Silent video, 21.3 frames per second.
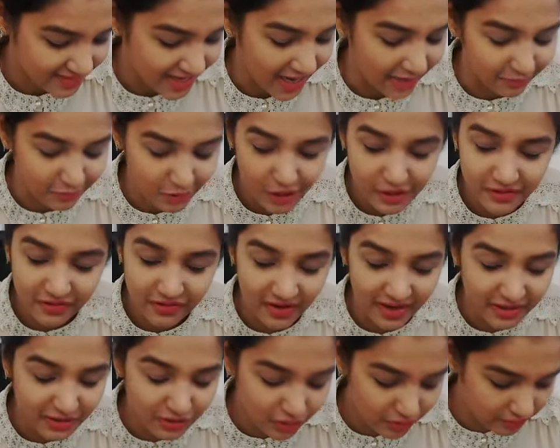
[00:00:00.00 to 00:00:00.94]
I'm not
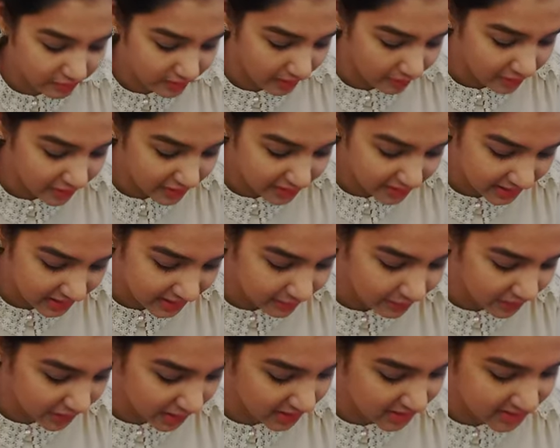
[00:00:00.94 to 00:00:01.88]
trying to rub it
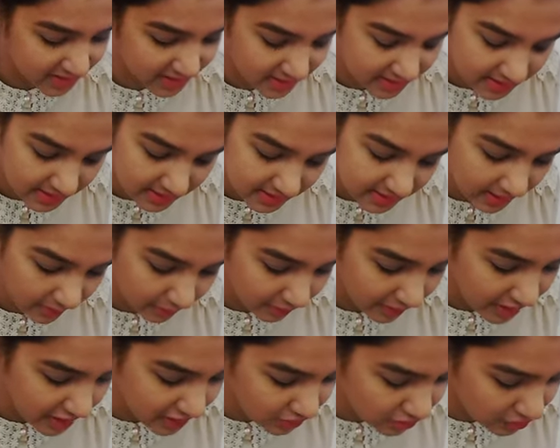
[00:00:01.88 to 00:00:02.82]
in, because this is
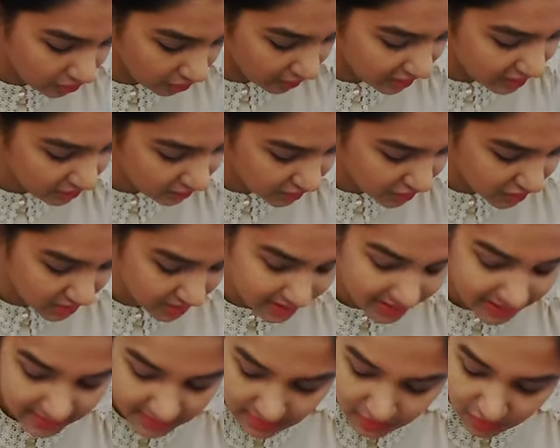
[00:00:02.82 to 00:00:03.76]
somebody's story which
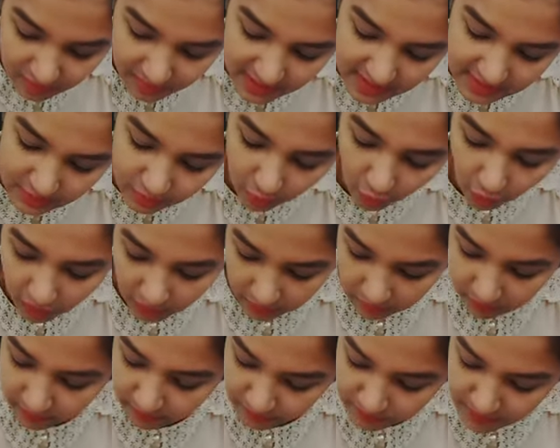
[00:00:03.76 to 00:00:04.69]
needs to be
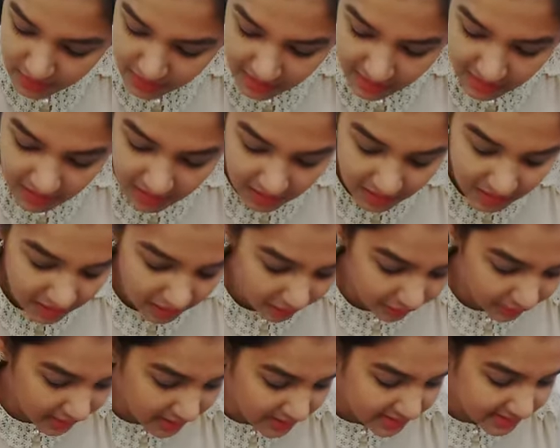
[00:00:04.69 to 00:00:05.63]
spoken.
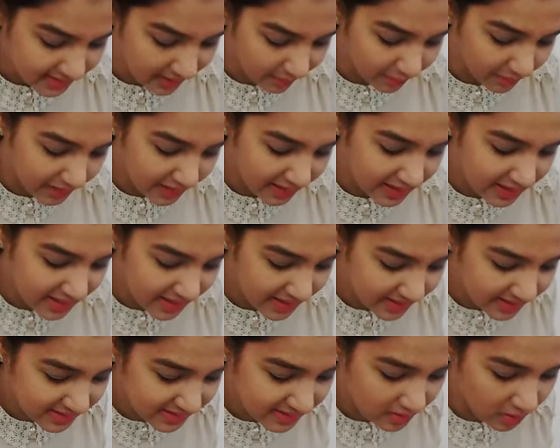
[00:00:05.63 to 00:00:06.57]
Okay, somebody
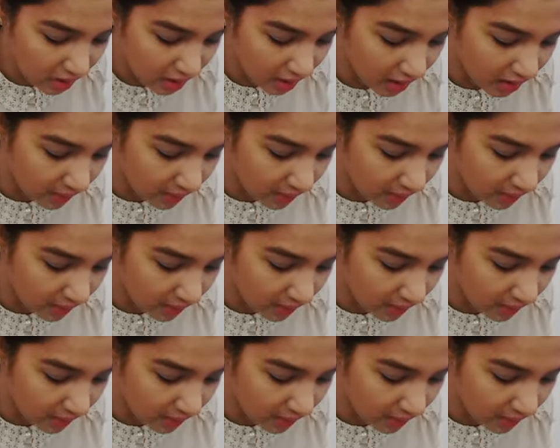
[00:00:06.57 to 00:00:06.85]
is